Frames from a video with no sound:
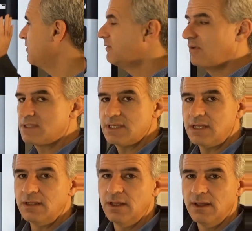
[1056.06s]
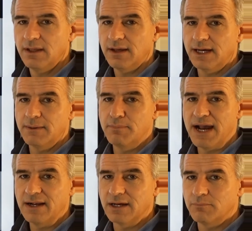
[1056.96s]
if it's in
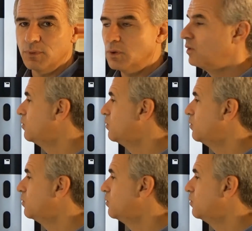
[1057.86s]
backup mode